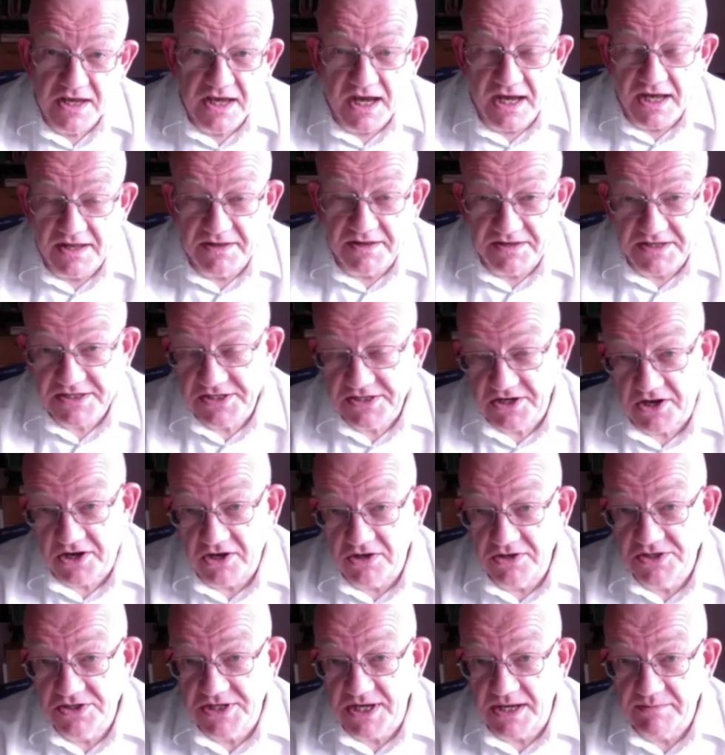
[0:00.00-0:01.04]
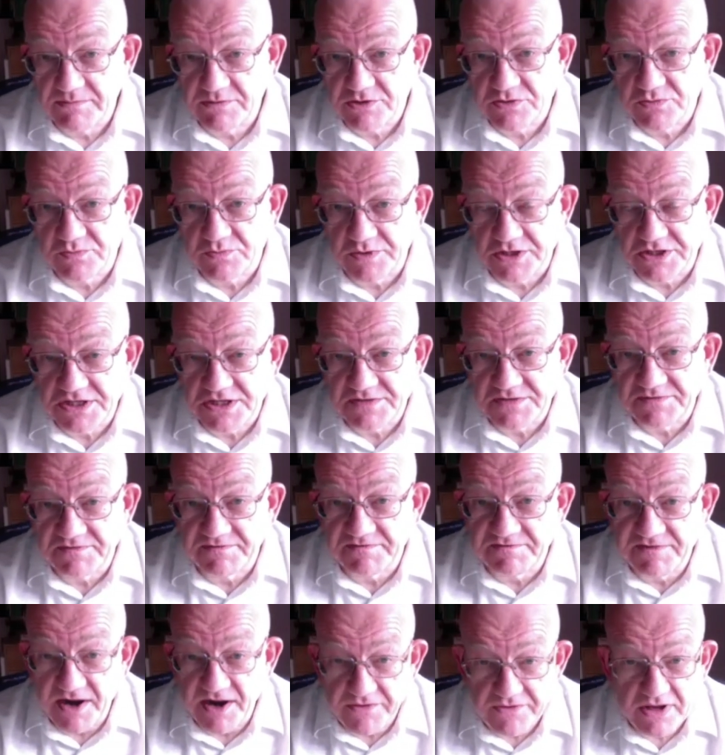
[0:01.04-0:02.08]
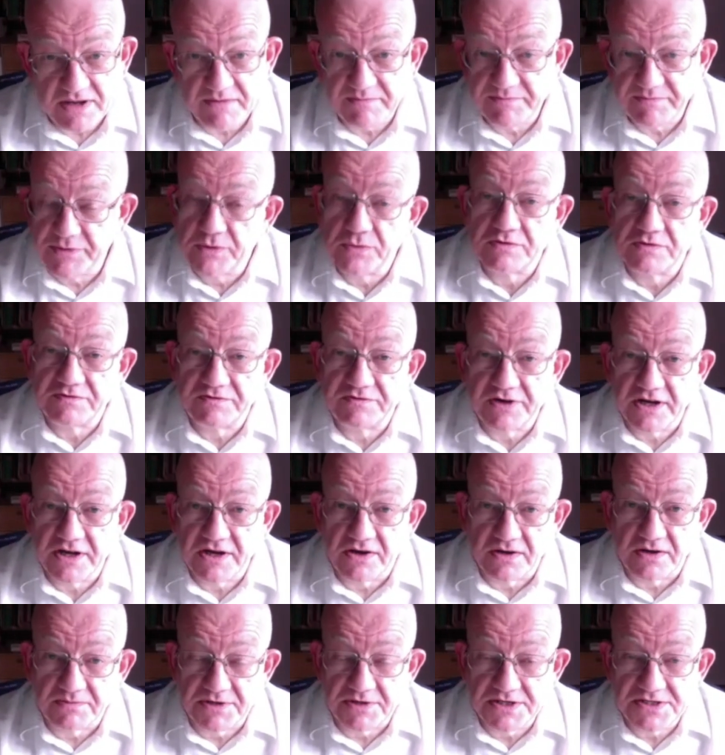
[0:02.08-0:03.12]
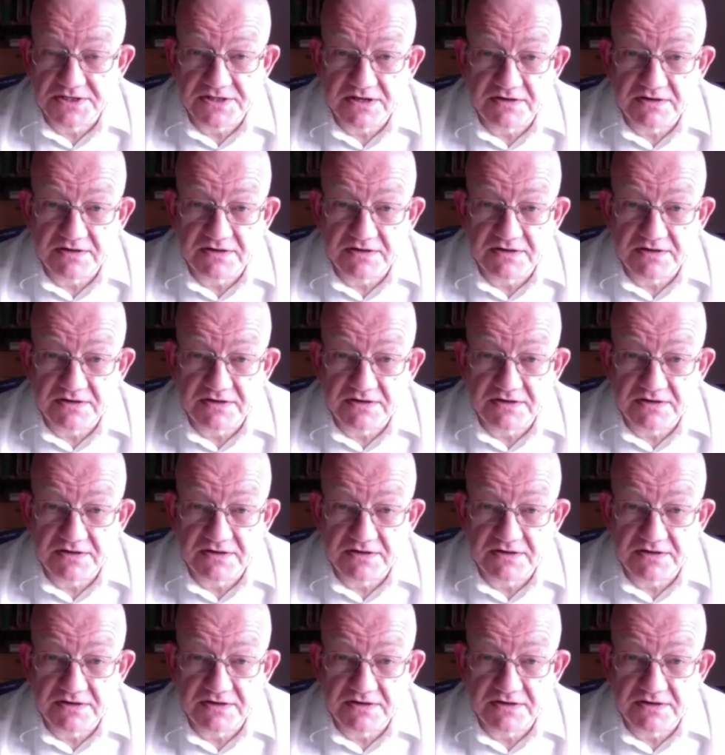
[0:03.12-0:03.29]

Uh, this is a concept which is very important for economists.